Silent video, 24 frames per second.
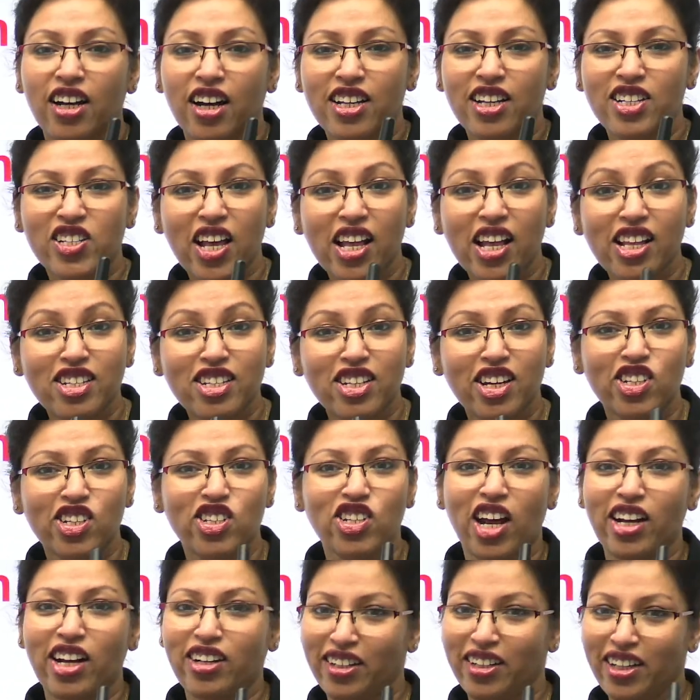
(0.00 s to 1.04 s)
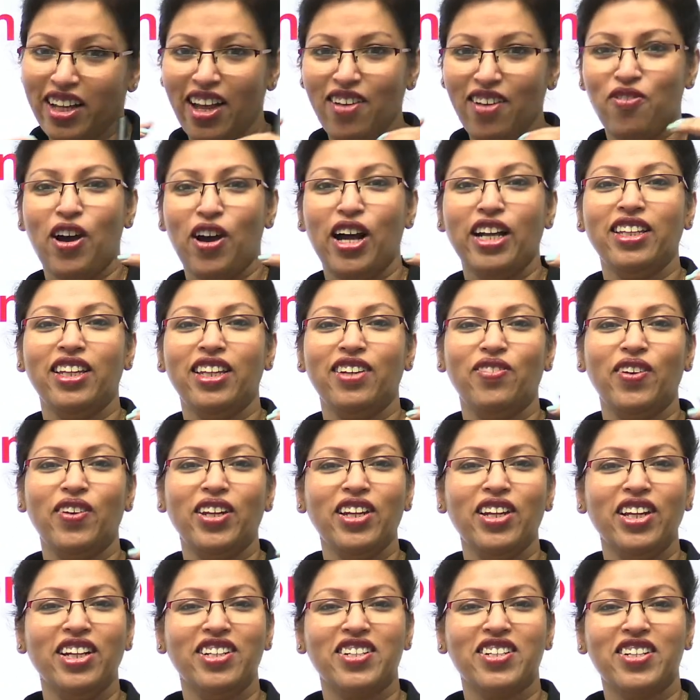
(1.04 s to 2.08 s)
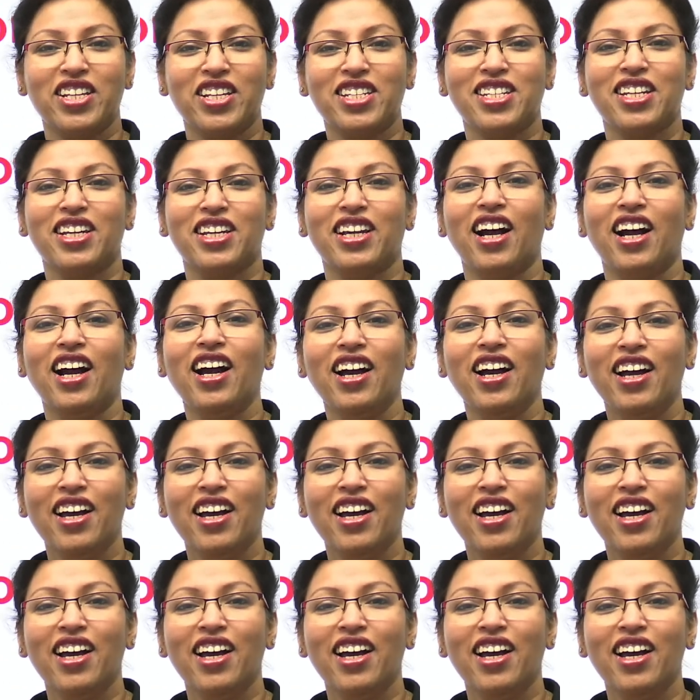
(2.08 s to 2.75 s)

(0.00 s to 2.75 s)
cells are chattering. I find that very interesting.